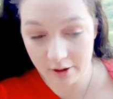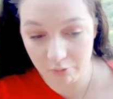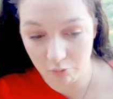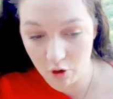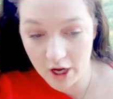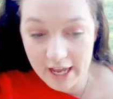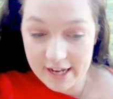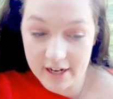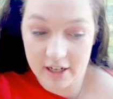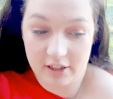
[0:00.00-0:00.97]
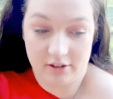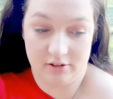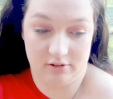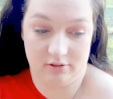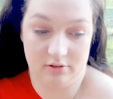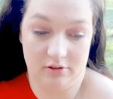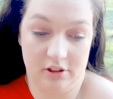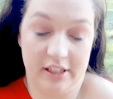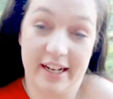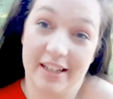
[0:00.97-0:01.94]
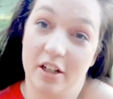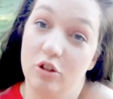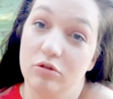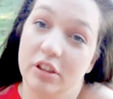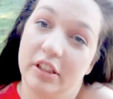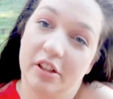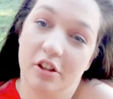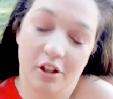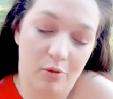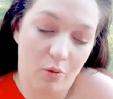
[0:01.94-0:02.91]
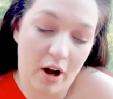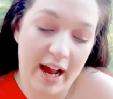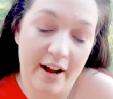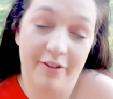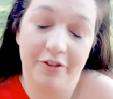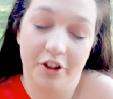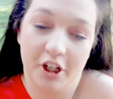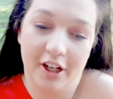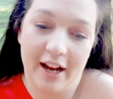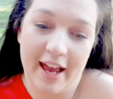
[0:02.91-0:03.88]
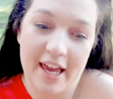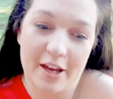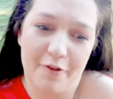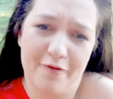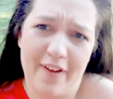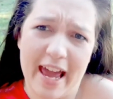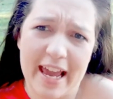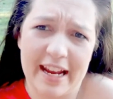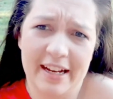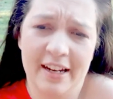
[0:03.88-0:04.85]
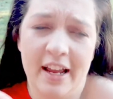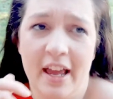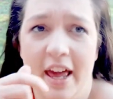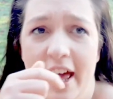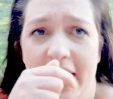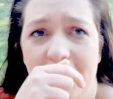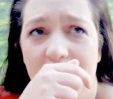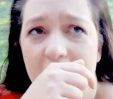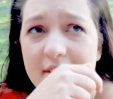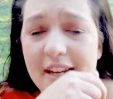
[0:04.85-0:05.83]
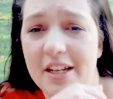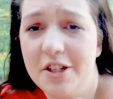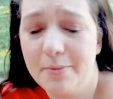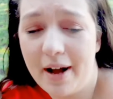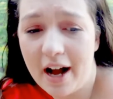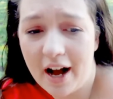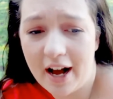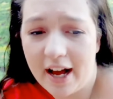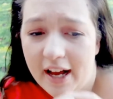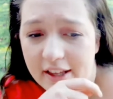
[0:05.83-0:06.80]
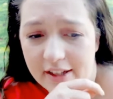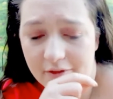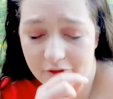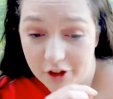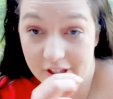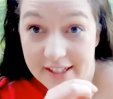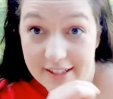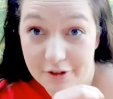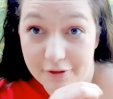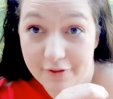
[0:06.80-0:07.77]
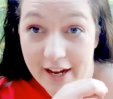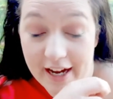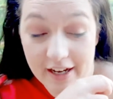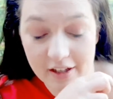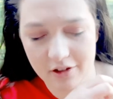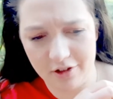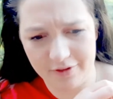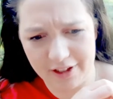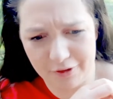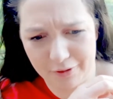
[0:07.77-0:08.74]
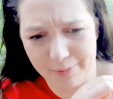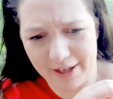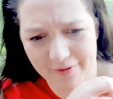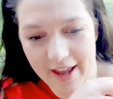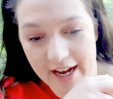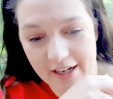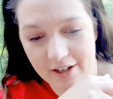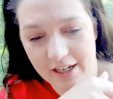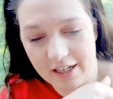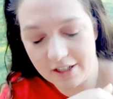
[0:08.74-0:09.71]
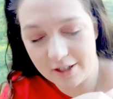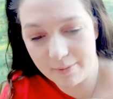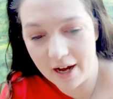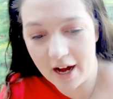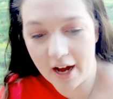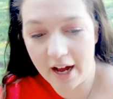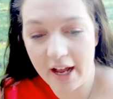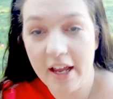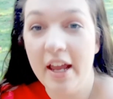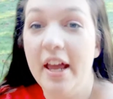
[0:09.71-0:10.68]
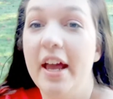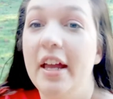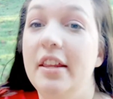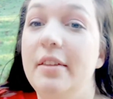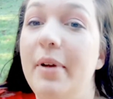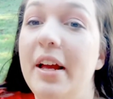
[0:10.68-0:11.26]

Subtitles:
wire, like a really long wire through a vein, and it goes into my heart through this little vein, big vein, into my heart. And